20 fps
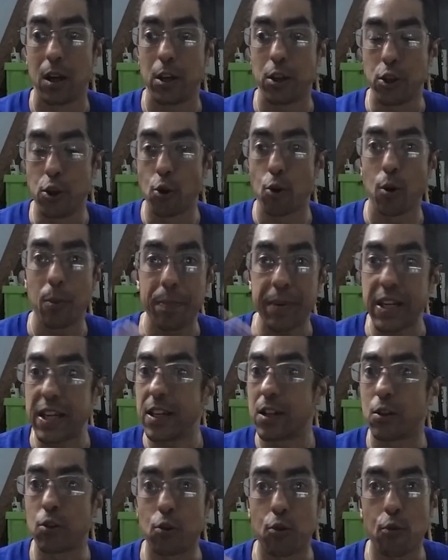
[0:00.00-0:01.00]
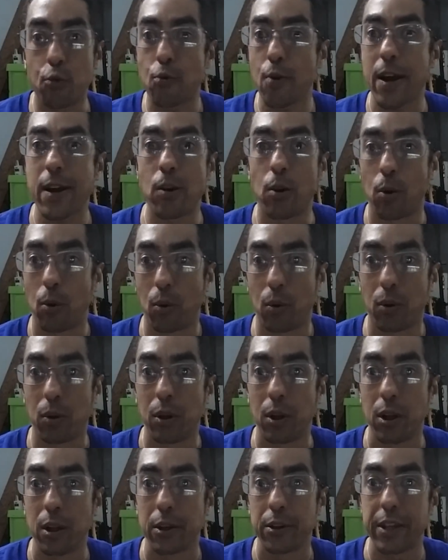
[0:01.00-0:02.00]
European Creole
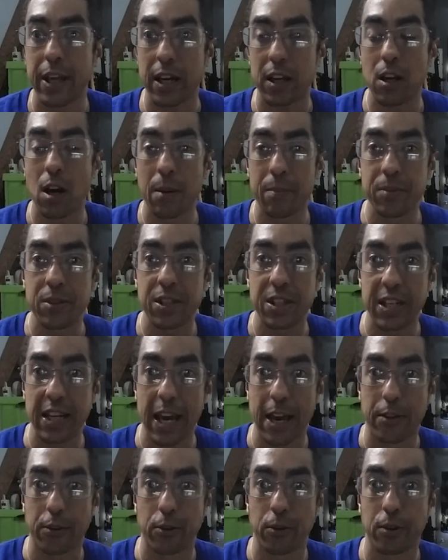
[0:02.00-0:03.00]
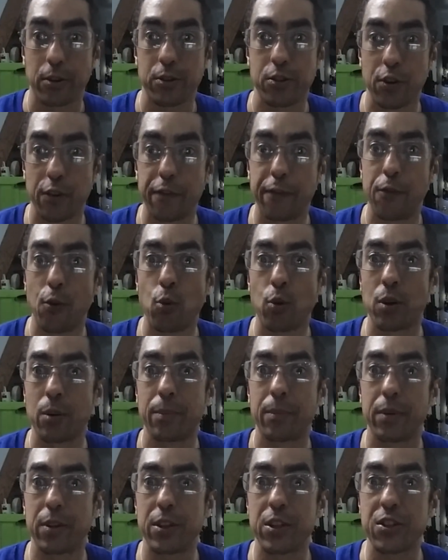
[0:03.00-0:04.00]
that comes together to
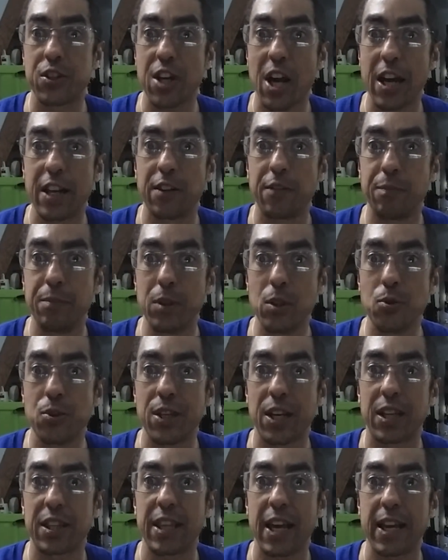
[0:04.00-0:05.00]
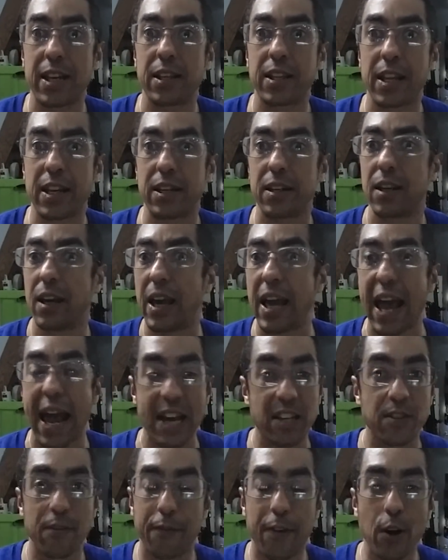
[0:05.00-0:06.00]
form this kind of music that
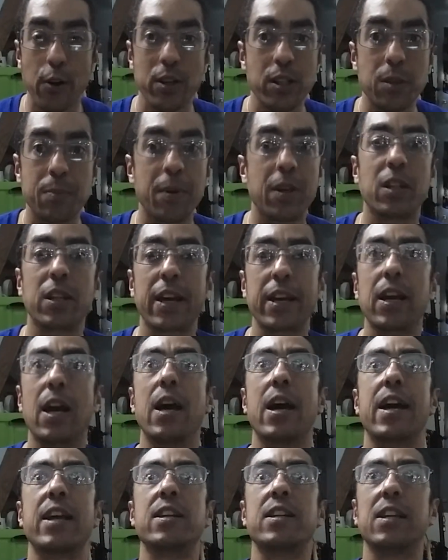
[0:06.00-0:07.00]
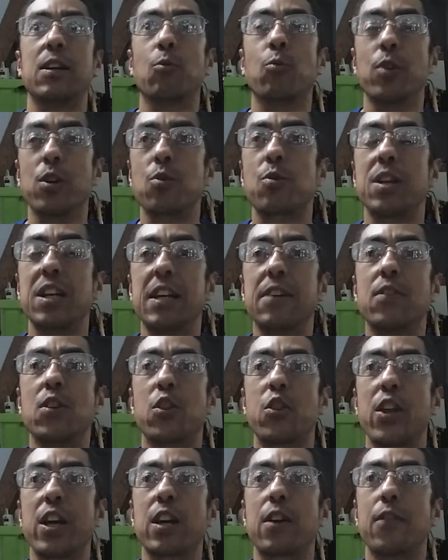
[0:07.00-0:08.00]
has a very like, and you could
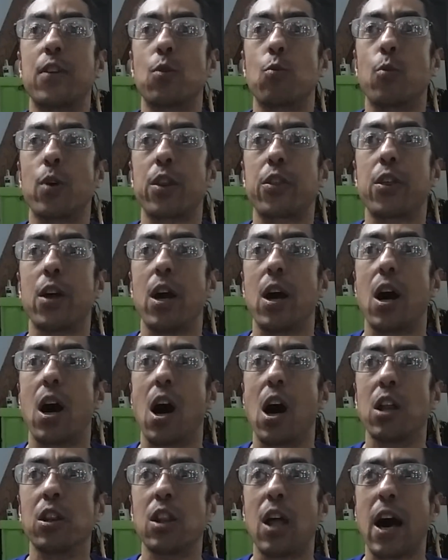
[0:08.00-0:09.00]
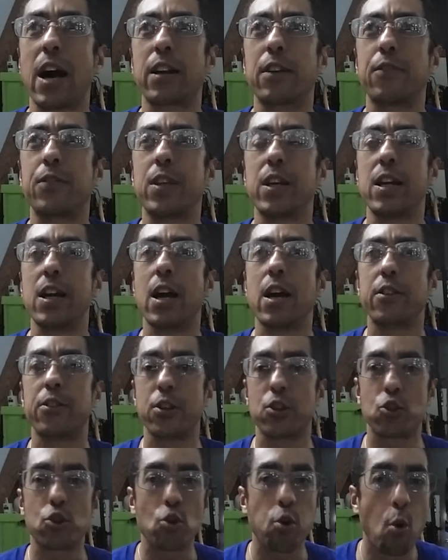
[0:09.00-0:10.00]
even think of it with a lot of the
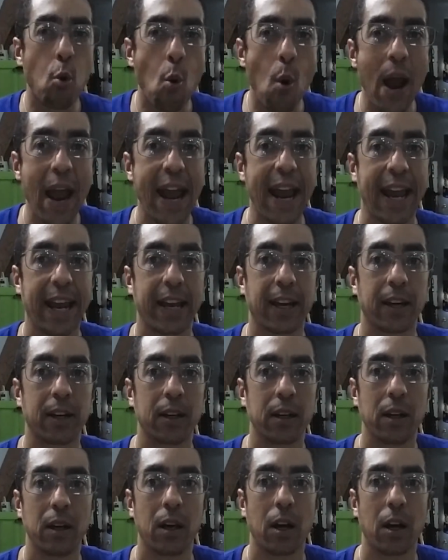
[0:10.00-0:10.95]
twang